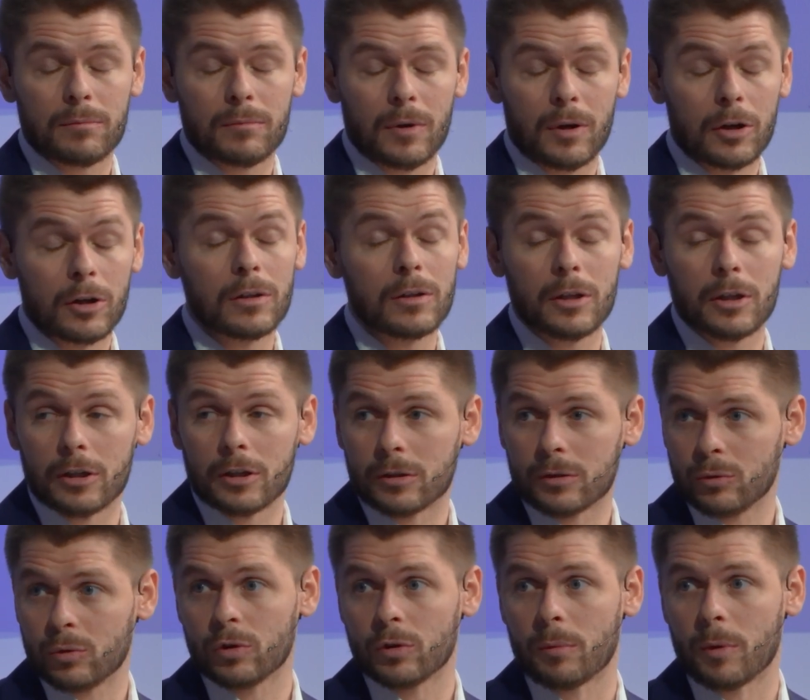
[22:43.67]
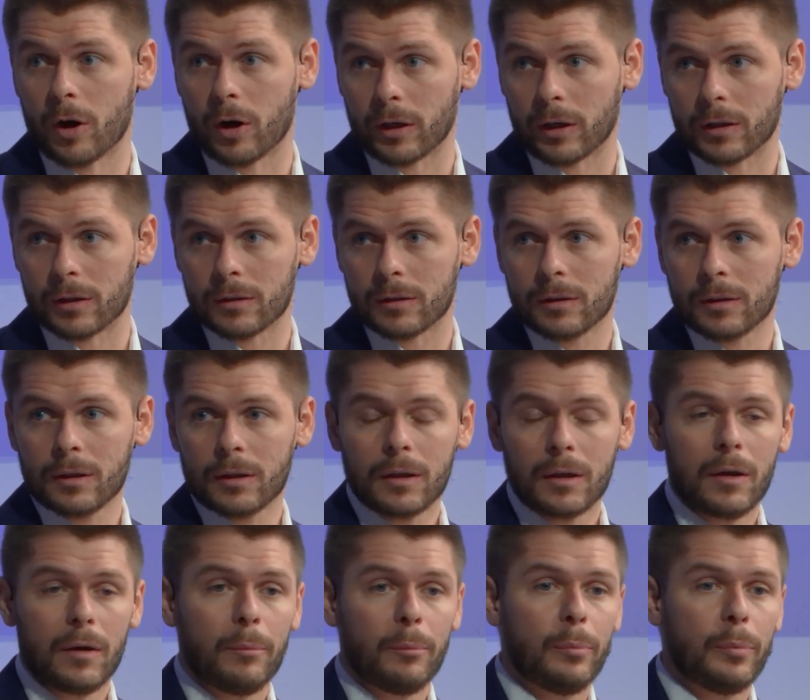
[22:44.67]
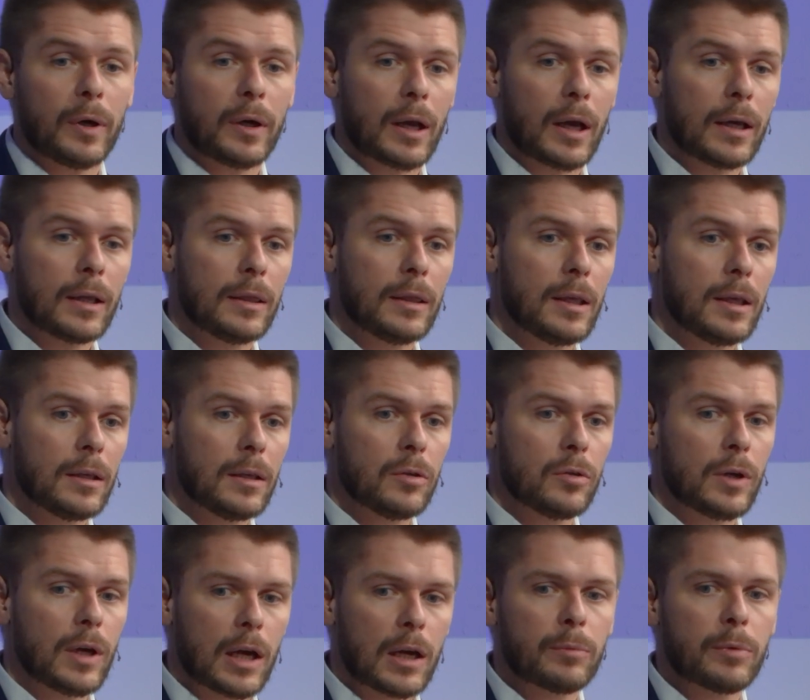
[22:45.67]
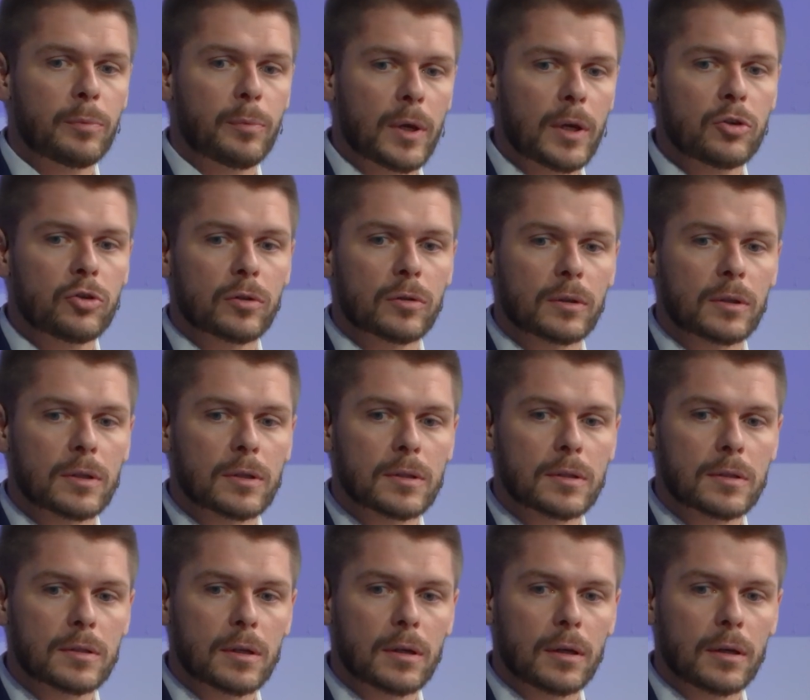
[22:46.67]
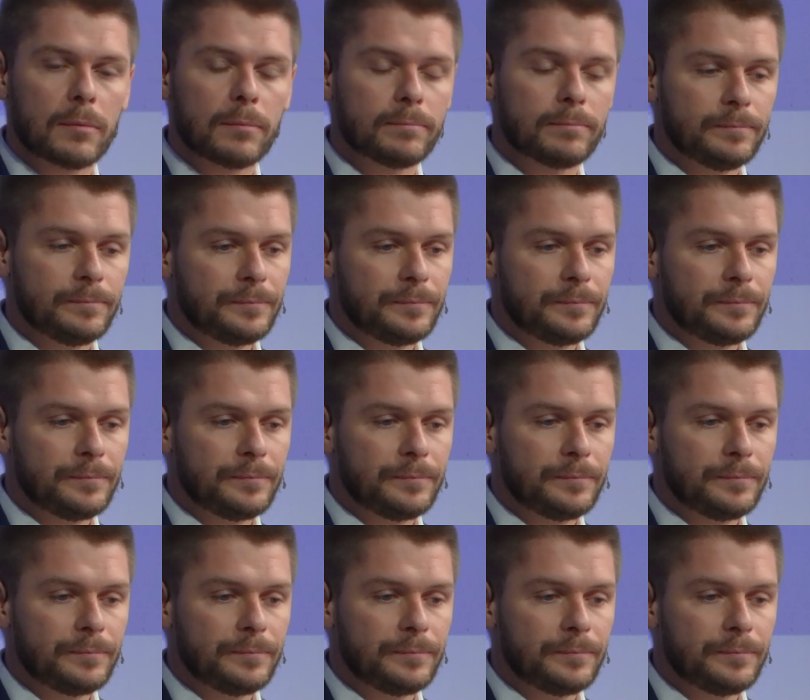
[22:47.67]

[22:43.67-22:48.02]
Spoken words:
earlier to the market. But I think you gotta be patient because, the